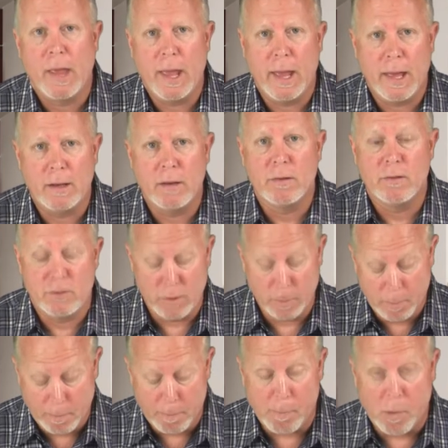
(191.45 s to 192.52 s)
and
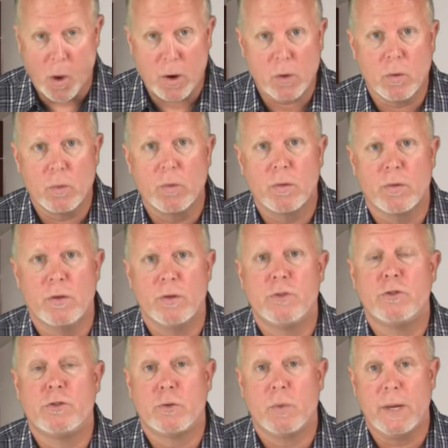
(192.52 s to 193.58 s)
to mark the
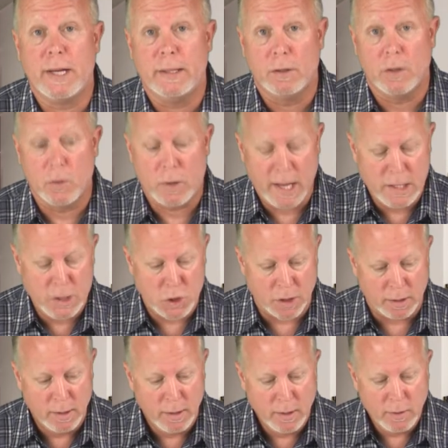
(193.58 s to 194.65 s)
street
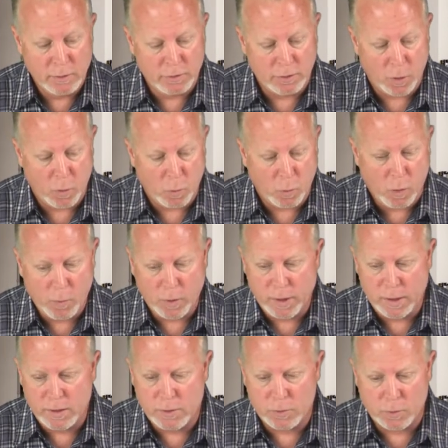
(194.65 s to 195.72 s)
location. So what we're
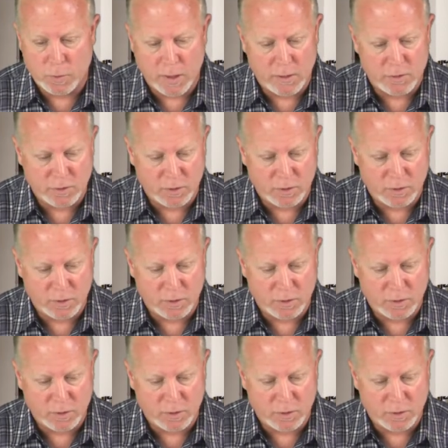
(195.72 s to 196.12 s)
going to do is we're going to